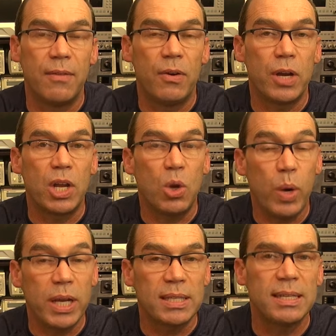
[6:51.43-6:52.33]
a very
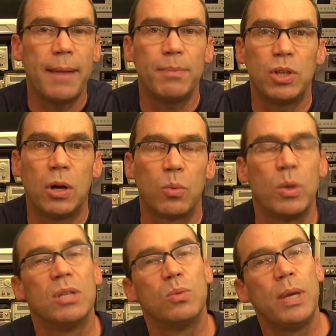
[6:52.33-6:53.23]
quick snapshot,
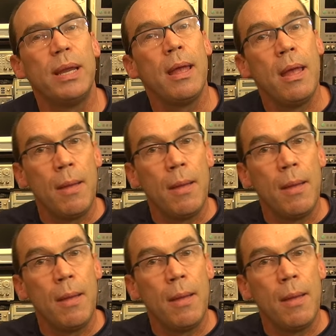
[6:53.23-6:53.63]
whereas we